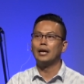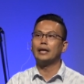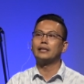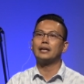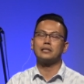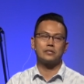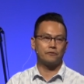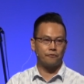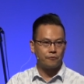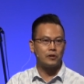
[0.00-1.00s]
And that is the
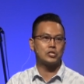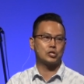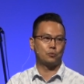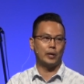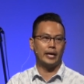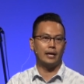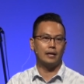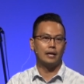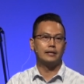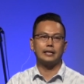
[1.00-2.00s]
first way
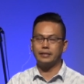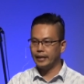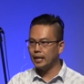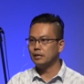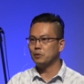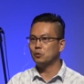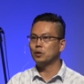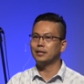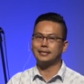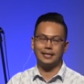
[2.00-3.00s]
that the enemy
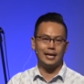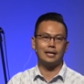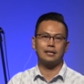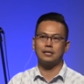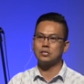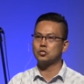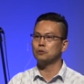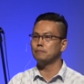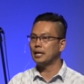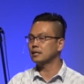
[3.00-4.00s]
will attack us to
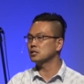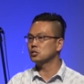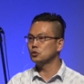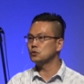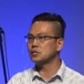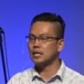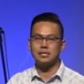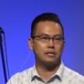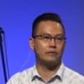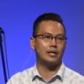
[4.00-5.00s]
make us lose
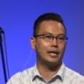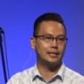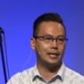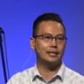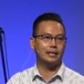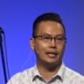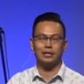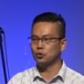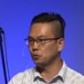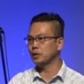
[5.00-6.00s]
sense of our identity
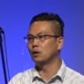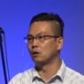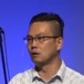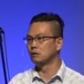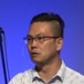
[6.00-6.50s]
and who we are.